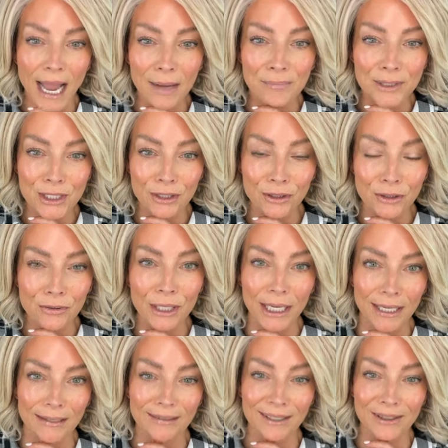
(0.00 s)

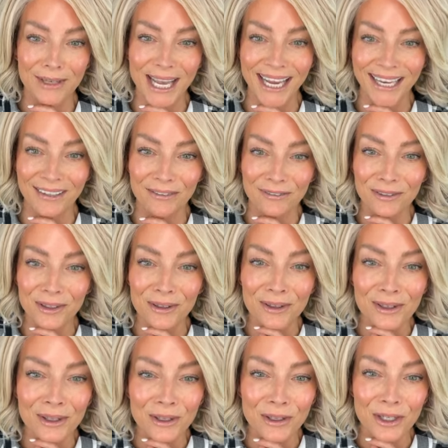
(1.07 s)
Absolutely, you can.
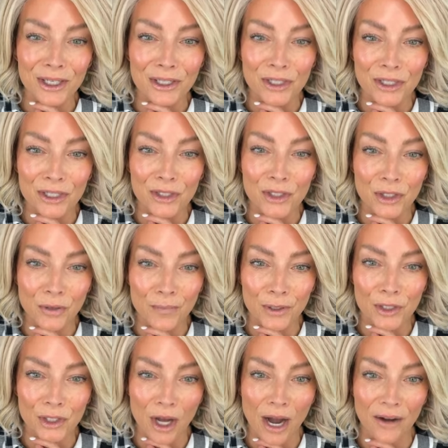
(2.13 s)
Flirt Alert is
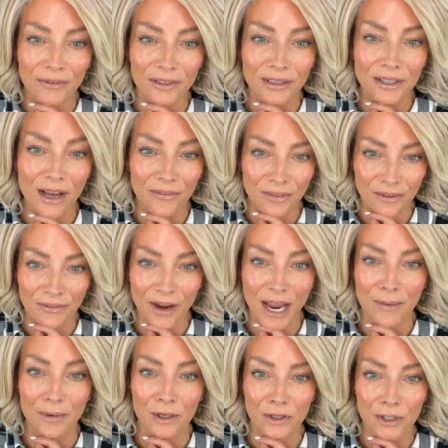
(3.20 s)
super soft. Love the
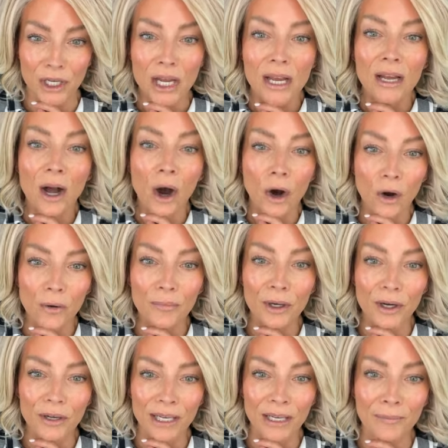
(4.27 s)
fibers.
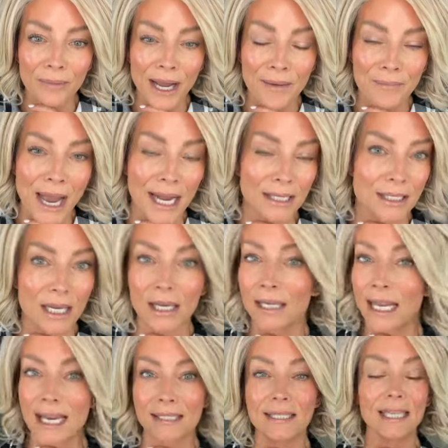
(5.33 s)
Home Cooking by Magda.
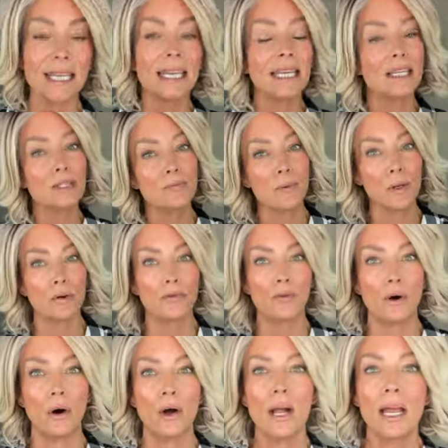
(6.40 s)
Yes, it is
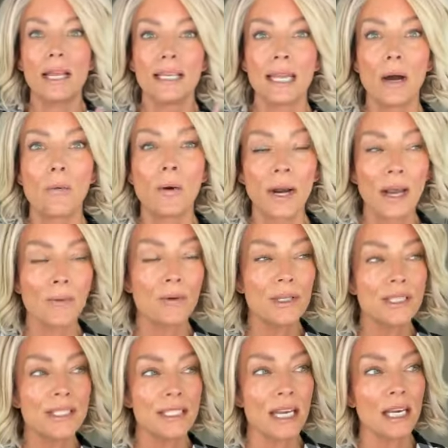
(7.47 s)
beautiful. Now, what I
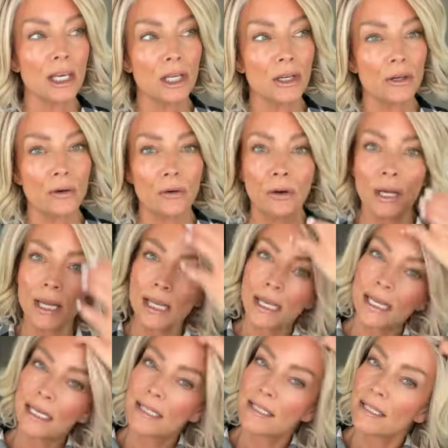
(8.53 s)
would say to you
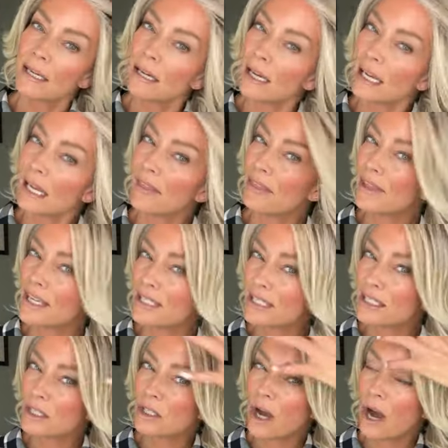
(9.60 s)
is
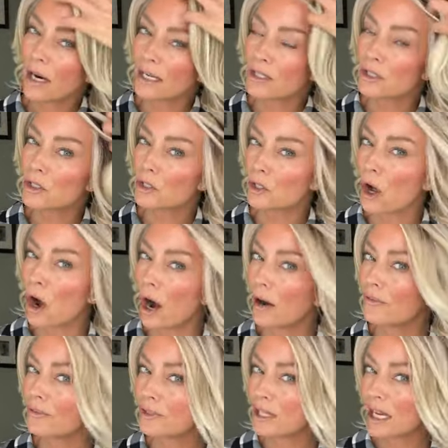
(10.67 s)
this is not as
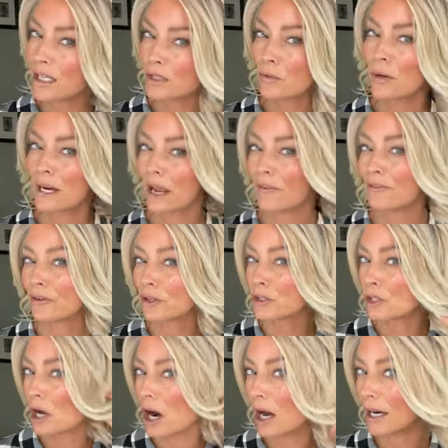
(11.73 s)
soft as when I
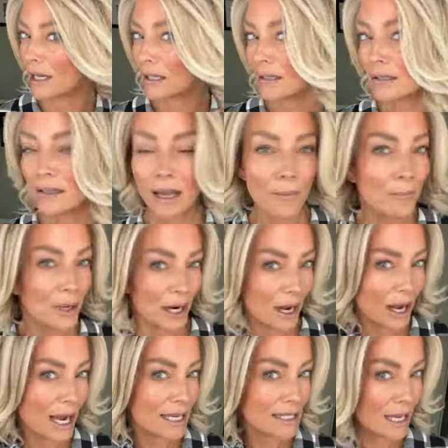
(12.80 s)
first got it.
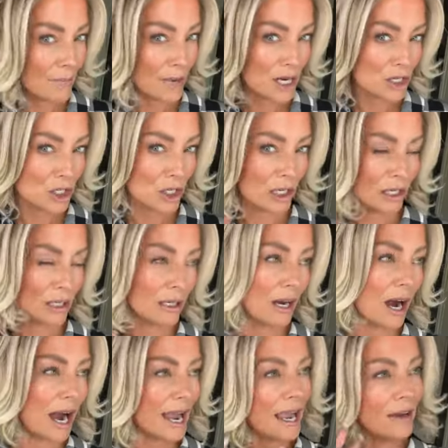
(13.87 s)
But as I mentioned,
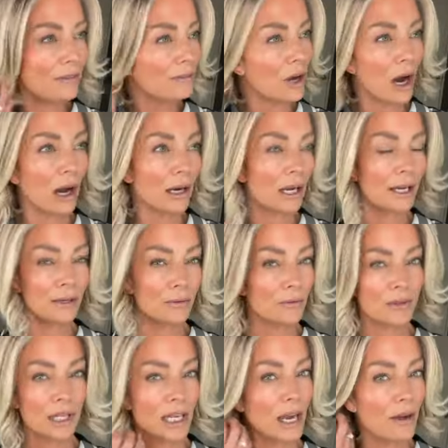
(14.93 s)
I have not, I
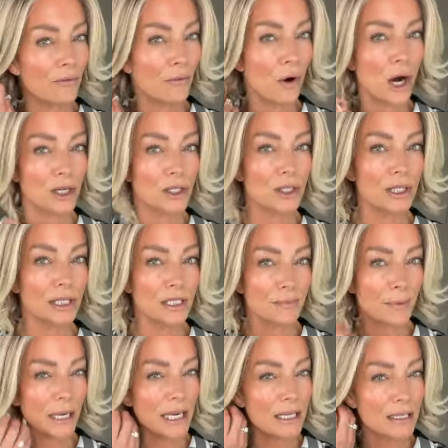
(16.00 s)
don't think I've washed
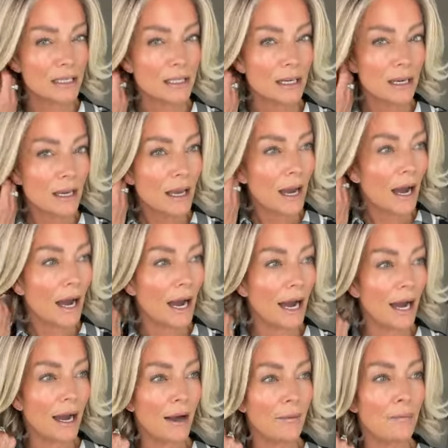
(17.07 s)
this piece
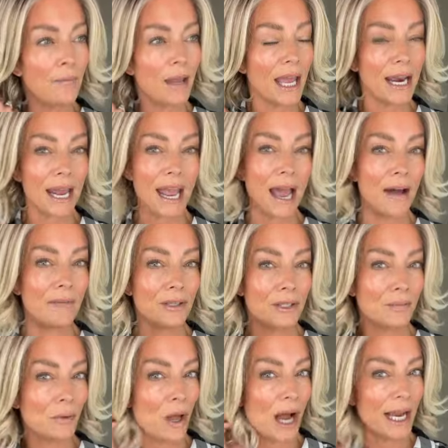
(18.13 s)
um, and I
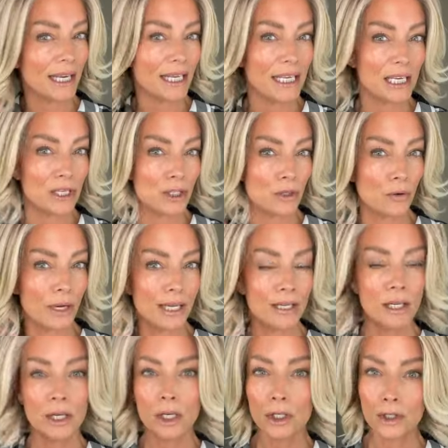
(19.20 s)
haven't applied heat to
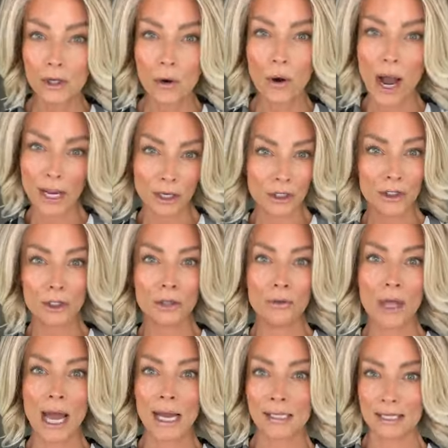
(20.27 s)
it. So I could
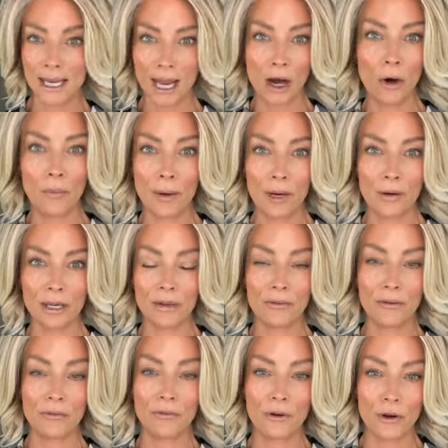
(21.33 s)
do that to help out
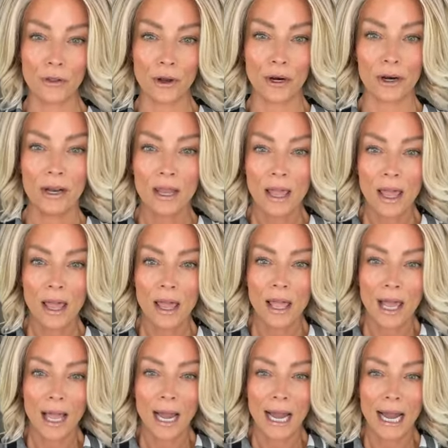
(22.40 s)
even further.
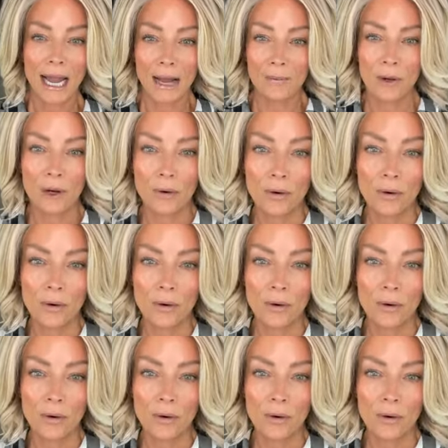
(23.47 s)
Um,